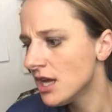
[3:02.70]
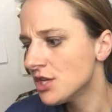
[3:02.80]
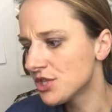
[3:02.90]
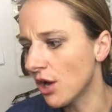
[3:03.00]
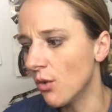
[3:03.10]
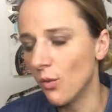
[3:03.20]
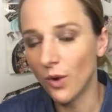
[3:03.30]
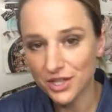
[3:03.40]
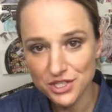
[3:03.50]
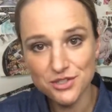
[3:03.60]
So
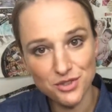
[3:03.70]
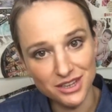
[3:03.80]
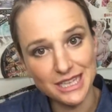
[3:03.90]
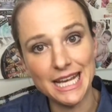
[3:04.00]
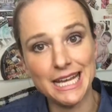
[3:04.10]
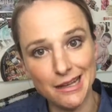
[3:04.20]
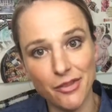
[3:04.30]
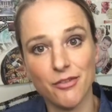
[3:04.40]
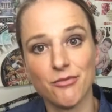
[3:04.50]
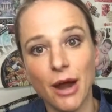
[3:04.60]
once you sort of lay
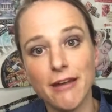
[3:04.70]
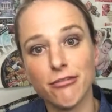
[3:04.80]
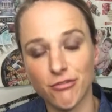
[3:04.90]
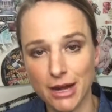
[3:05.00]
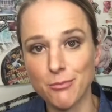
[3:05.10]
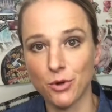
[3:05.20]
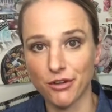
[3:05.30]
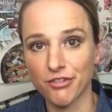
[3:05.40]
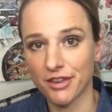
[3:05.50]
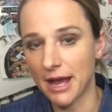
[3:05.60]
the right
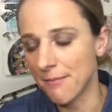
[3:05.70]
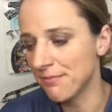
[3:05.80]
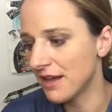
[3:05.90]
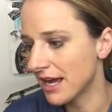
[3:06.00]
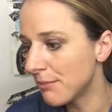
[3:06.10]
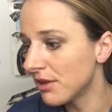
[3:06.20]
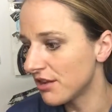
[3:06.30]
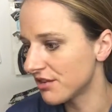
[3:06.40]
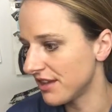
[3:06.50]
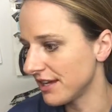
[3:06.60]
framework for them, a couple
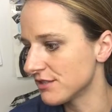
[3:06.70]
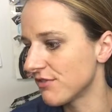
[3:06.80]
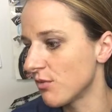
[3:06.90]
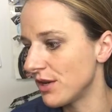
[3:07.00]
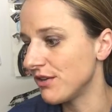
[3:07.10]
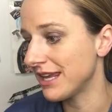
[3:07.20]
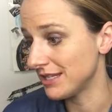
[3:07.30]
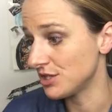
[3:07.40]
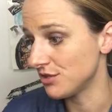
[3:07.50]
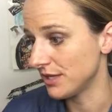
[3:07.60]
other things for when you get
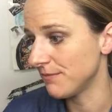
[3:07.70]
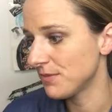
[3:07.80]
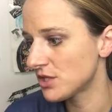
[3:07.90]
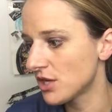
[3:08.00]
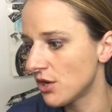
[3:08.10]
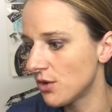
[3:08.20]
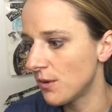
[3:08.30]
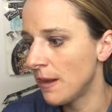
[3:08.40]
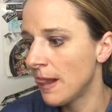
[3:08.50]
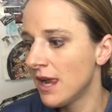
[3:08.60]
into it.
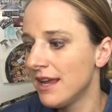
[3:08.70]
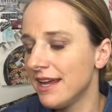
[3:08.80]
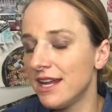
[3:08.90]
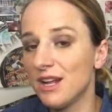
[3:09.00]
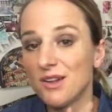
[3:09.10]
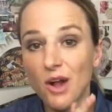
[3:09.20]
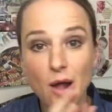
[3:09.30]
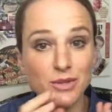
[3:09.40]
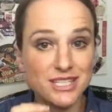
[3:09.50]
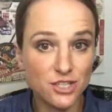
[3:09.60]
So I
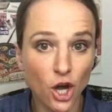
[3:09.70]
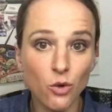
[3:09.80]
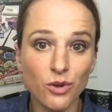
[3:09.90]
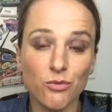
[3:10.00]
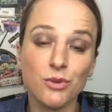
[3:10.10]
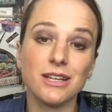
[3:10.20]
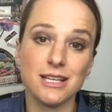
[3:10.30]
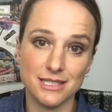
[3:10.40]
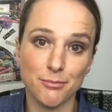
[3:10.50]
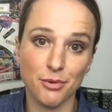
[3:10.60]
would start with really
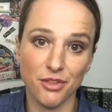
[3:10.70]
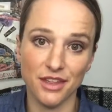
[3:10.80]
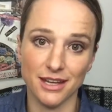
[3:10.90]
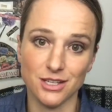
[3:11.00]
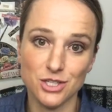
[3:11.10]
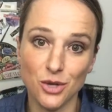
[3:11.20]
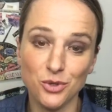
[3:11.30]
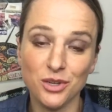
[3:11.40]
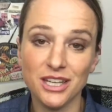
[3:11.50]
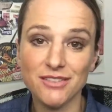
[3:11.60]
simple things. So
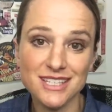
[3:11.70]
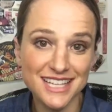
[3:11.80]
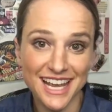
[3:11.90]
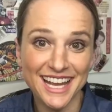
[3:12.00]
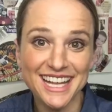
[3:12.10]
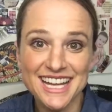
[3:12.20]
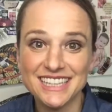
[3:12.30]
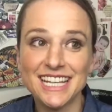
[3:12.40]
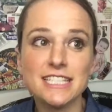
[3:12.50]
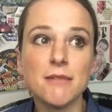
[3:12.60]
you can even say,
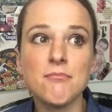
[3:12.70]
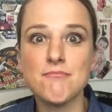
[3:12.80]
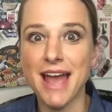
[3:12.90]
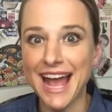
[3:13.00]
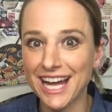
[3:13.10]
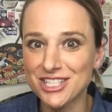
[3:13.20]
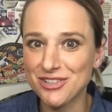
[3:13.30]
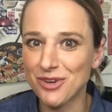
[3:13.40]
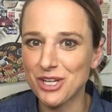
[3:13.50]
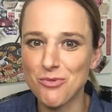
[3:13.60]
let's
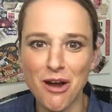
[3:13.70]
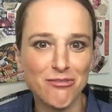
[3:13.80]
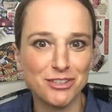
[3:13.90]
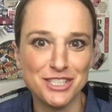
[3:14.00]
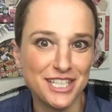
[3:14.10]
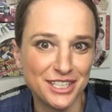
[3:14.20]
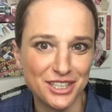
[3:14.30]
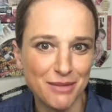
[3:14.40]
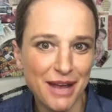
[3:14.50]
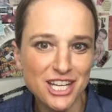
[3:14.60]
imagine what you want for
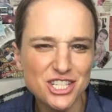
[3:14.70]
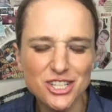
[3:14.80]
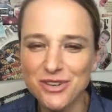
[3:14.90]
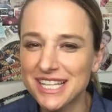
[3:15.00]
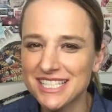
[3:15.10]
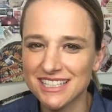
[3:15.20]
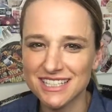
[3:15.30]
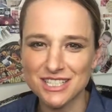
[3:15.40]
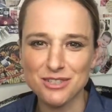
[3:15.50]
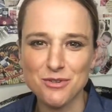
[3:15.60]
dinner. Imagine that you get
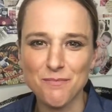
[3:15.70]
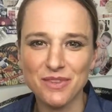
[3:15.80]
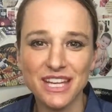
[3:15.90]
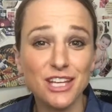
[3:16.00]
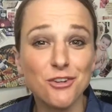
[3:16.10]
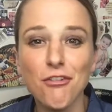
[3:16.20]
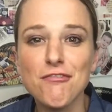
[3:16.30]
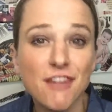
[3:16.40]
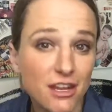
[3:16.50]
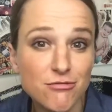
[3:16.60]
to eat your
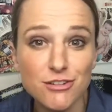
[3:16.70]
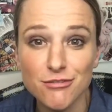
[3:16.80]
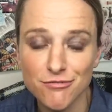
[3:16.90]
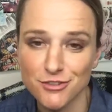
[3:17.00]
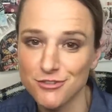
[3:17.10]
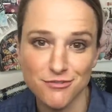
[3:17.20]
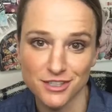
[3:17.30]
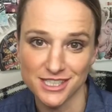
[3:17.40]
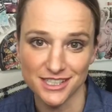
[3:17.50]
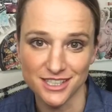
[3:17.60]
favorite food for
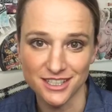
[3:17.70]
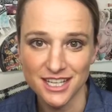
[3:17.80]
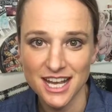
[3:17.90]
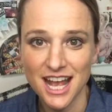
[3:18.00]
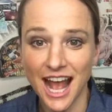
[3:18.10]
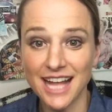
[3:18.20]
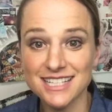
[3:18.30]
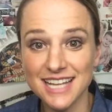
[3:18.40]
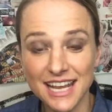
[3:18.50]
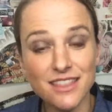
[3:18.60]
dinner, and
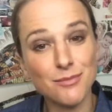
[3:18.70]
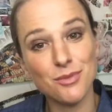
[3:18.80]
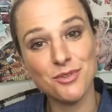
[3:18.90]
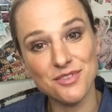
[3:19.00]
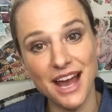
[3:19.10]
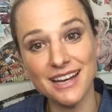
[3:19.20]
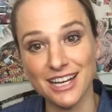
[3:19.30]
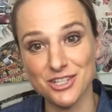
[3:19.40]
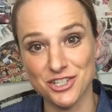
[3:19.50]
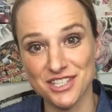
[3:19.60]
take them through that
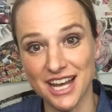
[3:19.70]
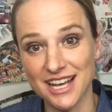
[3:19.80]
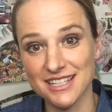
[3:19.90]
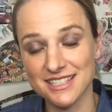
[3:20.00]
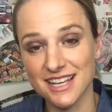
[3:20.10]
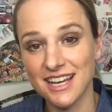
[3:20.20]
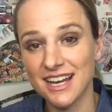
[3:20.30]
exercise.